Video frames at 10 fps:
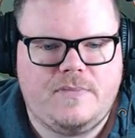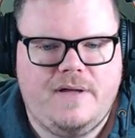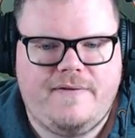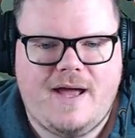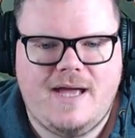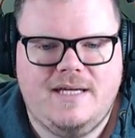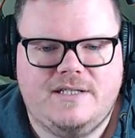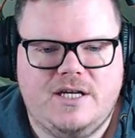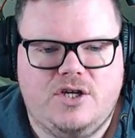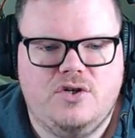That is
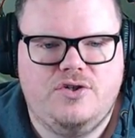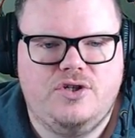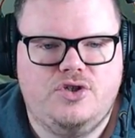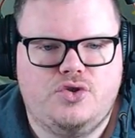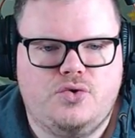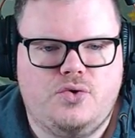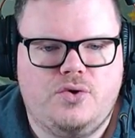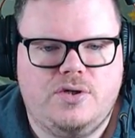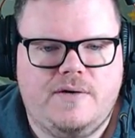a good draw.